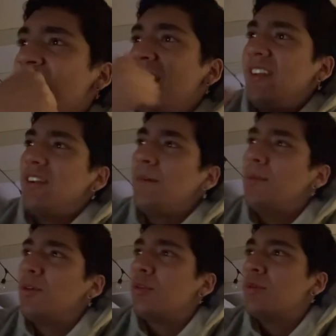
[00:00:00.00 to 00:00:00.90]
I did
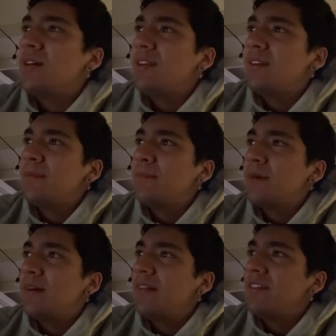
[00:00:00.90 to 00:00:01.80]
upload one,
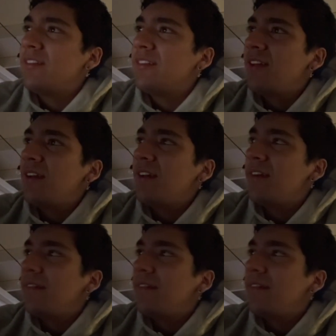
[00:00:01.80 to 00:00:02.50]
but other than that,